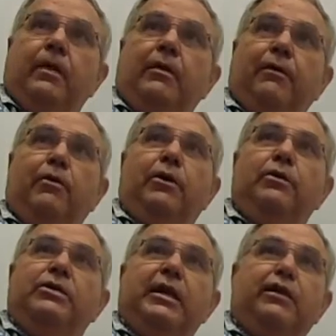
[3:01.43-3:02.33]
If I want to
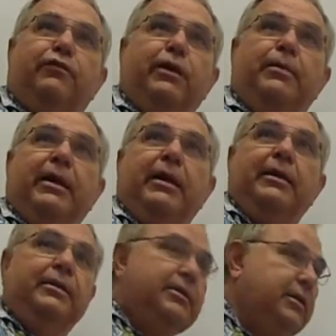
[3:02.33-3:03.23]
do SAS feedback on
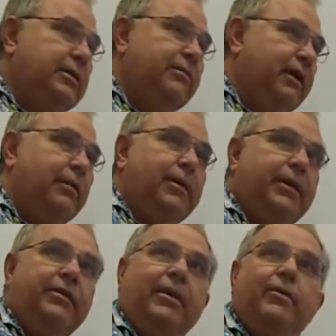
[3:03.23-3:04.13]
this, if I got
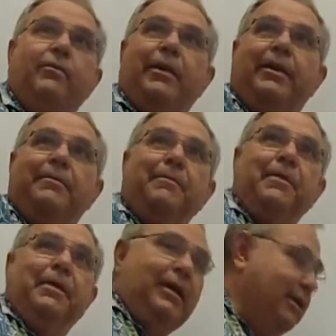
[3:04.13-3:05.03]
Mike here, Mike,
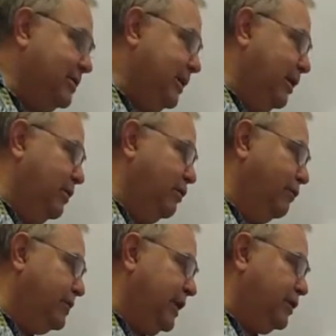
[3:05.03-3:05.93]
I want to
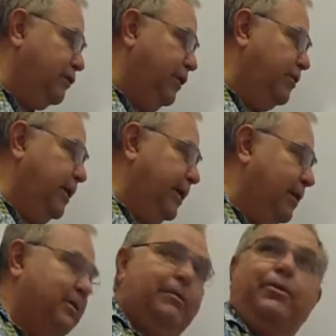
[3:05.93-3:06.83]
do SAS feedback,
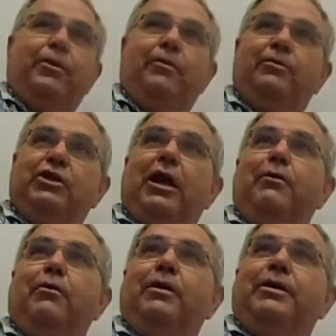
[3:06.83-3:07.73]
I'm going to put a
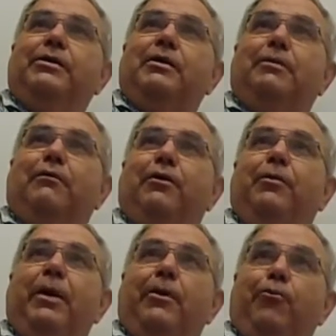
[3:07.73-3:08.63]
gyro on this, I'm going to
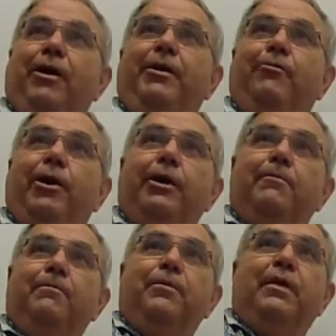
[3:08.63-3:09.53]
feedback rate, right?
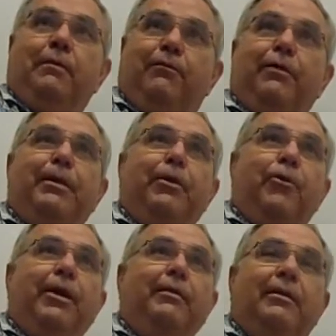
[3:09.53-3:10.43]
The feedback
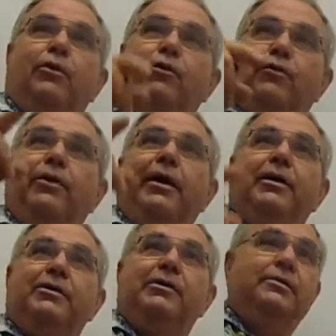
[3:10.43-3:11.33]
rate, it'll go through an
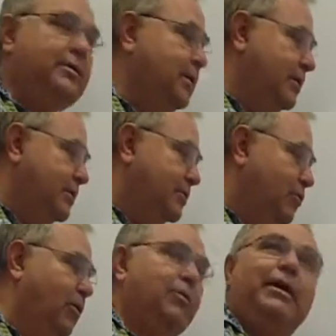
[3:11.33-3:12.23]
S. So
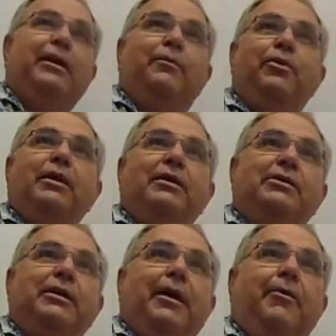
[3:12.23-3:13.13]
what am I going to put on
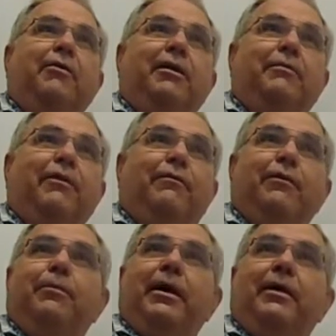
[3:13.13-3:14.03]
this diagram if I
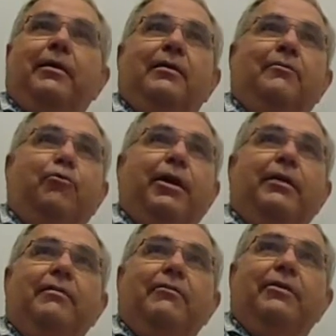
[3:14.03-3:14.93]
feedback a
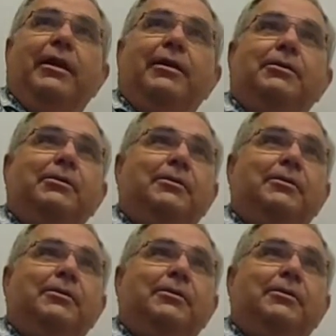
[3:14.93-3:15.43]
rate with an S?